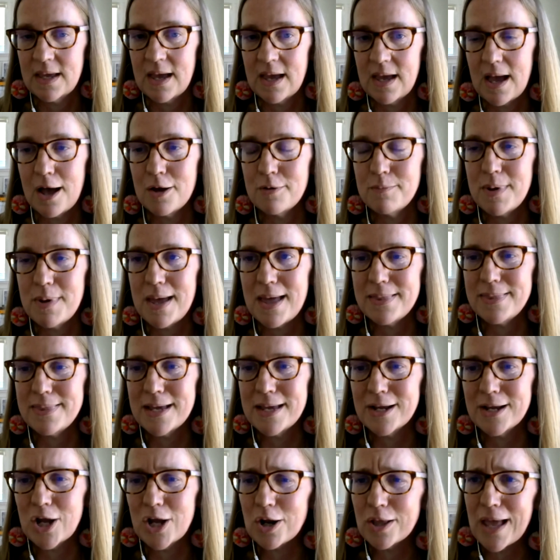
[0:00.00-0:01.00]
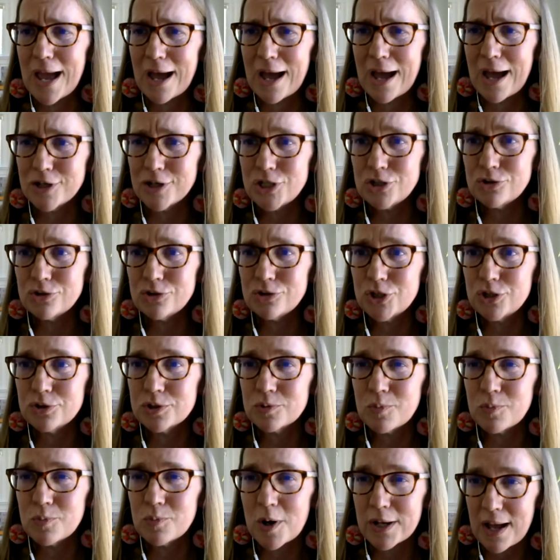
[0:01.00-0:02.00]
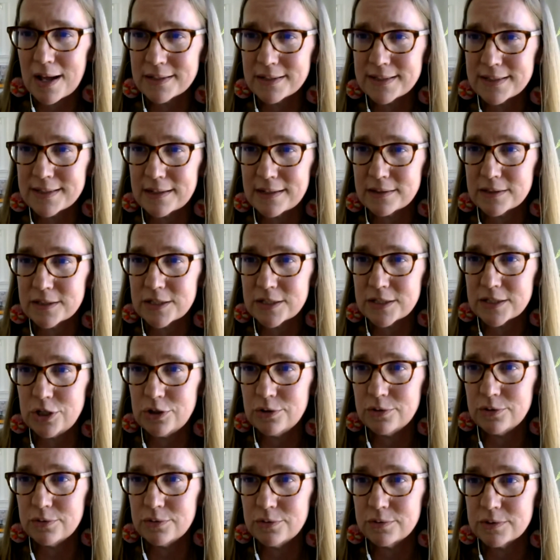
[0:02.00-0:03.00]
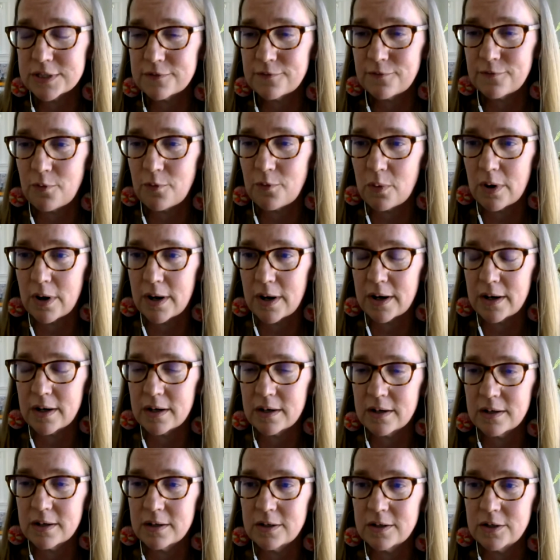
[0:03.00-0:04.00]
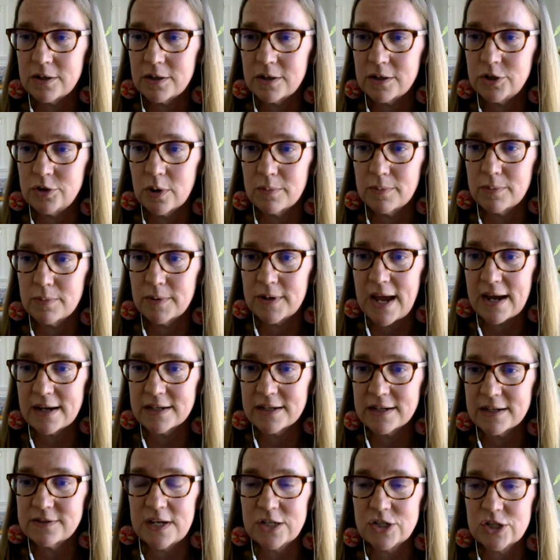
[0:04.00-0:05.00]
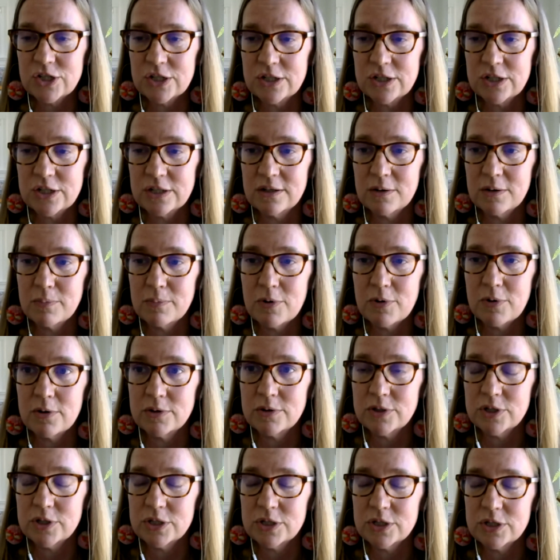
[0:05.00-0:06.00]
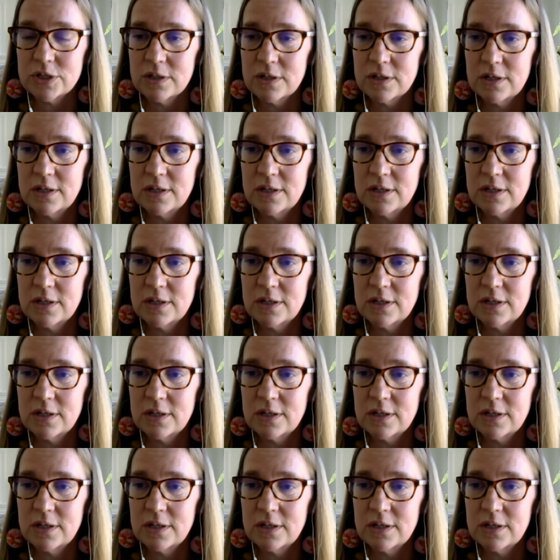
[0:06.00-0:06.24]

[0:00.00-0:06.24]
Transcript: And then Carl, how did you choose what content to use for your reactivation approach?